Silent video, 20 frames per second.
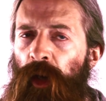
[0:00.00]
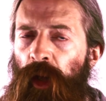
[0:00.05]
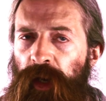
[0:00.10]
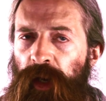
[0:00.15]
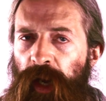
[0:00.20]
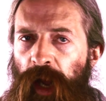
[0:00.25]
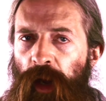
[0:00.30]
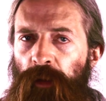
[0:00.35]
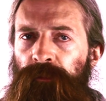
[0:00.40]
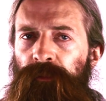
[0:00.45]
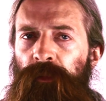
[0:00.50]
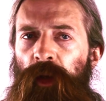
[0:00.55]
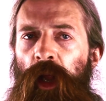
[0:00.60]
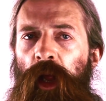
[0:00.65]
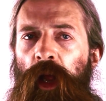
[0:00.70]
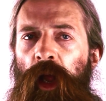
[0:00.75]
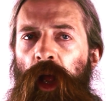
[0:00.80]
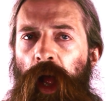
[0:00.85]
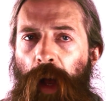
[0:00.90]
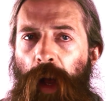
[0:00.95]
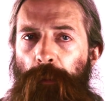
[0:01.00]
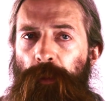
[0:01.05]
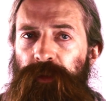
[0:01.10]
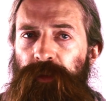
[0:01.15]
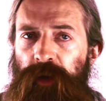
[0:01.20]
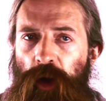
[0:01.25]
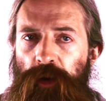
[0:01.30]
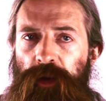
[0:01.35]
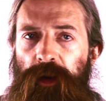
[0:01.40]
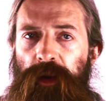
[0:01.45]
Now,
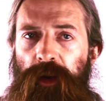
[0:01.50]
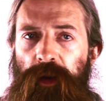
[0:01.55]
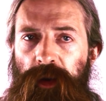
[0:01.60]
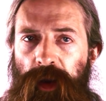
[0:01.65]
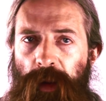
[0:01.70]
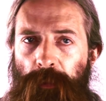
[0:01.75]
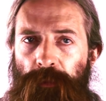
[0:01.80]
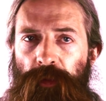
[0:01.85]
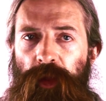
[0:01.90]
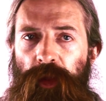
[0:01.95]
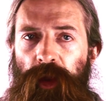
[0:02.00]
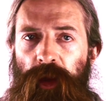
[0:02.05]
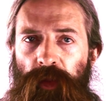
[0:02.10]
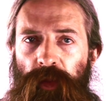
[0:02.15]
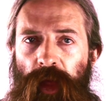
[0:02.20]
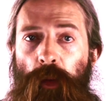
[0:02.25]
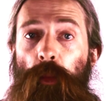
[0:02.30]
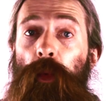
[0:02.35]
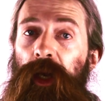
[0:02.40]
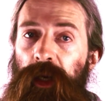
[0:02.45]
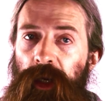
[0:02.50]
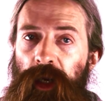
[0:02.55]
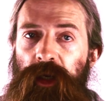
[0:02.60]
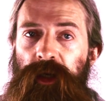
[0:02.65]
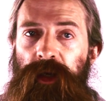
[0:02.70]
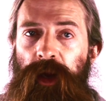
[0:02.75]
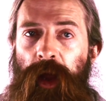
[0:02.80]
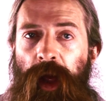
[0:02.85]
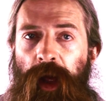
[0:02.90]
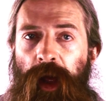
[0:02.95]
apoptosis is something that we need
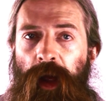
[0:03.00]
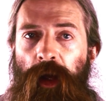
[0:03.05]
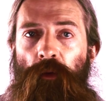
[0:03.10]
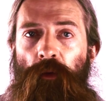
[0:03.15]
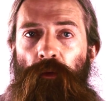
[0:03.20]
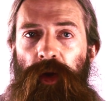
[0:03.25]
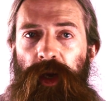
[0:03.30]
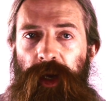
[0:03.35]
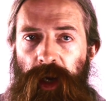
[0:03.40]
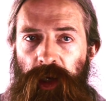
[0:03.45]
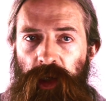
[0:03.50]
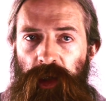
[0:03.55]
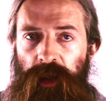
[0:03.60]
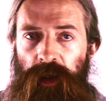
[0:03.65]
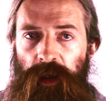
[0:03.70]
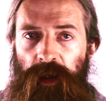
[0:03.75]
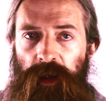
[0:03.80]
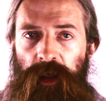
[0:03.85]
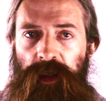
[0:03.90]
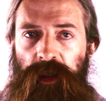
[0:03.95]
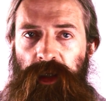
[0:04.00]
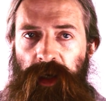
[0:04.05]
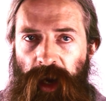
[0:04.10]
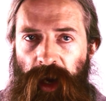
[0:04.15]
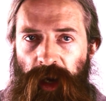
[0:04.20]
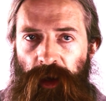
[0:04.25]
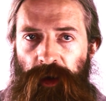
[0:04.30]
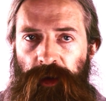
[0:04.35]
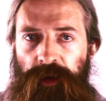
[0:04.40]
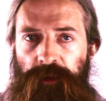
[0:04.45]
to have. It actually
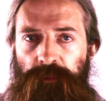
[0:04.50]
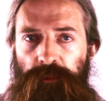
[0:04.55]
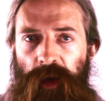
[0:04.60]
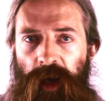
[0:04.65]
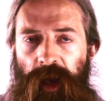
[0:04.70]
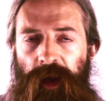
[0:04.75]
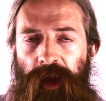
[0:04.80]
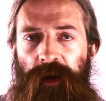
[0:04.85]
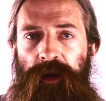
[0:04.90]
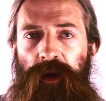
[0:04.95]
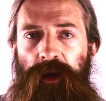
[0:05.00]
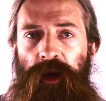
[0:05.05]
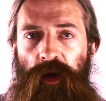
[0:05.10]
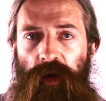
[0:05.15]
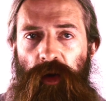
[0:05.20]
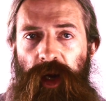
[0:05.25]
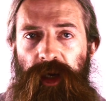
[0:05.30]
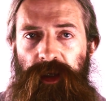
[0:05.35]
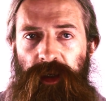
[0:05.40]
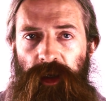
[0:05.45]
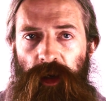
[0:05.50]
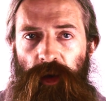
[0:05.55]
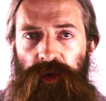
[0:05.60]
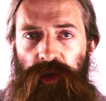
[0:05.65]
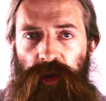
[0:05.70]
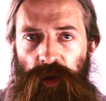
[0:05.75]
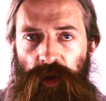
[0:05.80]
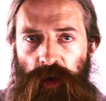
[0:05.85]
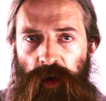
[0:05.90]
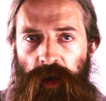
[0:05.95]
takes place a great deal
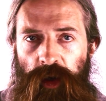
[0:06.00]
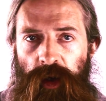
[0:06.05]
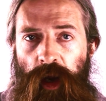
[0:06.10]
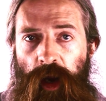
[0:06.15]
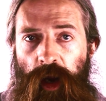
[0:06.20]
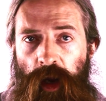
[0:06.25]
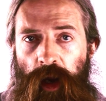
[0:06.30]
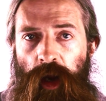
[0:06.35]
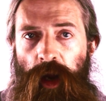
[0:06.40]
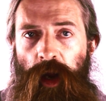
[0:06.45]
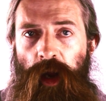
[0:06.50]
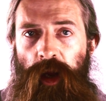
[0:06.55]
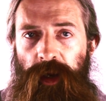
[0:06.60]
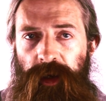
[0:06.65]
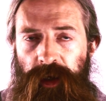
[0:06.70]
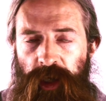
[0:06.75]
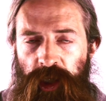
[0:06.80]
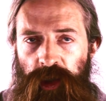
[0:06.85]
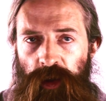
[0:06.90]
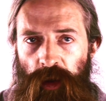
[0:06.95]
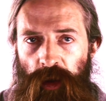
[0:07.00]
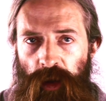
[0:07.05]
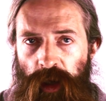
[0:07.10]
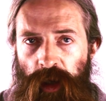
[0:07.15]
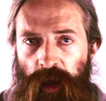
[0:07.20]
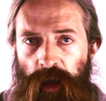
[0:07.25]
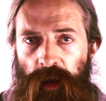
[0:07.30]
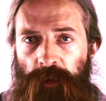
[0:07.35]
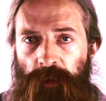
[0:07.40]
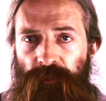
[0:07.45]
during our initial
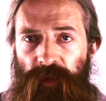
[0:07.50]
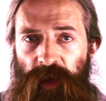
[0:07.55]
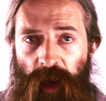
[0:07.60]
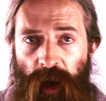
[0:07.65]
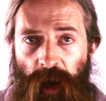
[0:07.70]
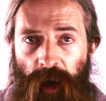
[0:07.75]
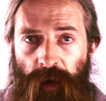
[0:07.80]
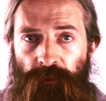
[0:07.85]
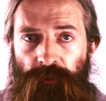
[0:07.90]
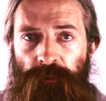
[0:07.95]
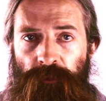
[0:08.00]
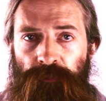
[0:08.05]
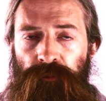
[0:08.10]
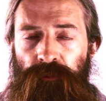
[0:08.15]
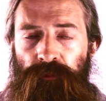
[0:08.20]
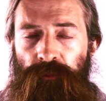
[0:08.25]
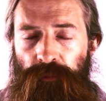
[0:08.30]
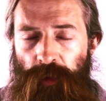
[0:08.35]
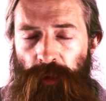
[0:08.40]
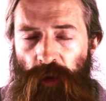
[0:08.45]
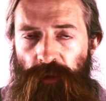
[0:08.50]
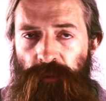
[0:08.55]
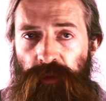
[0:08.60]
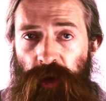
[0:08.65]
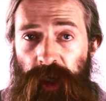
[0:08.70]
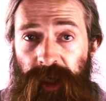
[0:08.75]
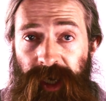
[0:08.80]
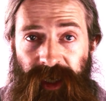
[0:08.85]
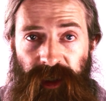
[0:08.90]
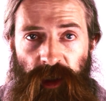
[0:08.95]
early life, both
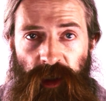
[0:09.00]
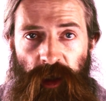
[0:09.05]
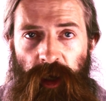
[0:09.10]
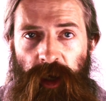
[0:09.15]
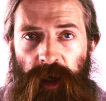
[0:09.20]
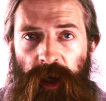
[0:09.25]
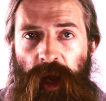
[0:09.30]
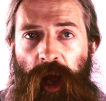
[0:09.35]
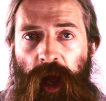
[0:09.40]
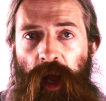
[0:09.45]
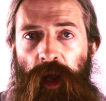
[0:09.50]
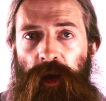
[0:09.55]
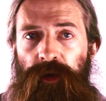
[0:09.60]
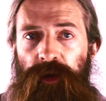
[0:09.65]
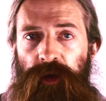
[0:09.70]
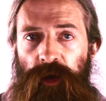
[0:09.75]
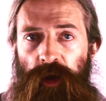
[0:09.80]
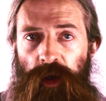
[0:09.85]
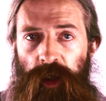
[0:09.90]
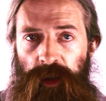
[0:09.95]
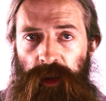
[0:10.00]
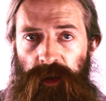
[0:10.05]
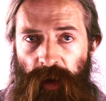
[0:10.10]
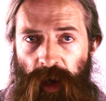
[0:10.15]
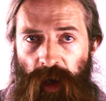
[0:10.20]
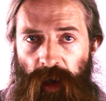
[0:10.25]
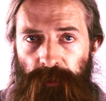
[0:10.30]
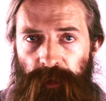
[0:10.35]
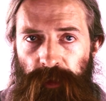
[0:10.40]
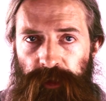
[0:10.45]
prenatally and during
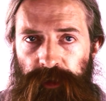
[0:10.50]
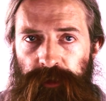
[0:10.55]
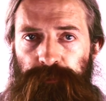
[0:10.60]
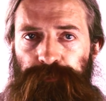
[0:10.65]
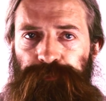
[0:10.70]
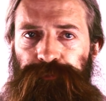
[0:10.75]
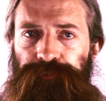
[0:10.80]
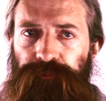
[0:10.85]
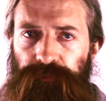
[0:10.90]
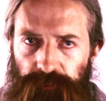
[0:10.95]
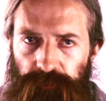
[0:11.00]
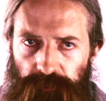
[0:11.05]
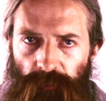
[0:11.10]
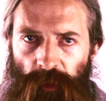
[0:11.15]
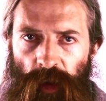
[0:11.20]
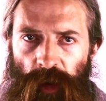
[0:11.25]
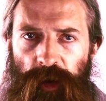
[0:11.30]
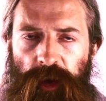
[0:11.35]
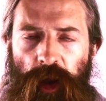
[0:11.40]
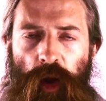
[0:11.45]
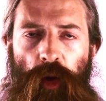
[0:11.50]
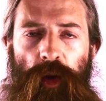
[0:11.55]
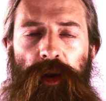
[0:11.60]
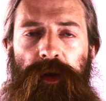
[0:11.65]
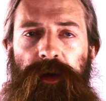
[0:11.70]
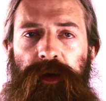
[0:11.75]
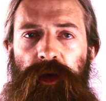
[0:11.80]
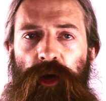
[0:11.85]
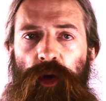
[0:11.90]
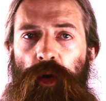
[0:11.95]
development, so as
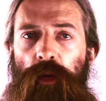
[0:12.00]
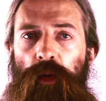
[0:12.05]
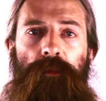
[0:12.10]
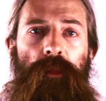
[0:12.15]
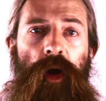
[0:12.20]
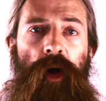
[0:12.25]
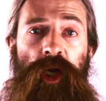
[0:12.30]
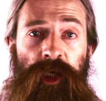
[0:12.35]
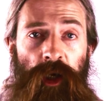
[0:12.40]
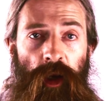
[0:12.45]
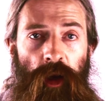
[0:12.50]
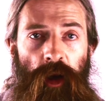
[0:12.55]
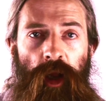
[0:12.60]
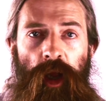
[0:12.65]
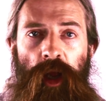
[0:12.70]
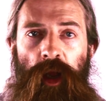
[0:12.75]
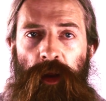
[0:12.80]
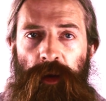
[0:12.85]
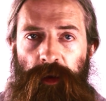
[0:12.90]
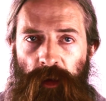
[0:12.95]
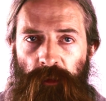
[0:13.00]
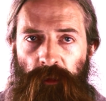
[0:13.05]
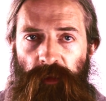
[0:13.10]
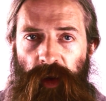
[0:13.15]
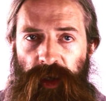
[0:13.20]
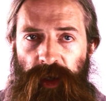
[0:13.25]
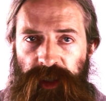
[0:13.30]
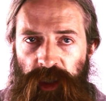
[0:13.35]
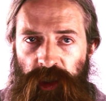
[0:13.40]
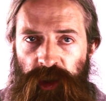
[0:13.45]
to model some of
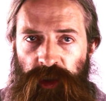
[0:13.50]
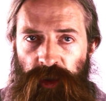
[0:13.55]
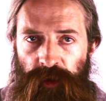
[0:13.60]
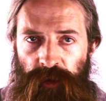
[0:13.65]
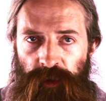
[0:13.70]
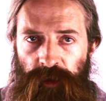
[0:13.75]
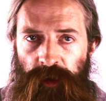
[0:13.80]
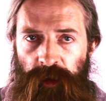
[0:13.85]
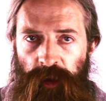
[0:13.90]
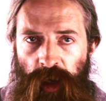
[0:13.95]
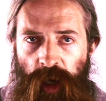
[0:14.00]
our tissues.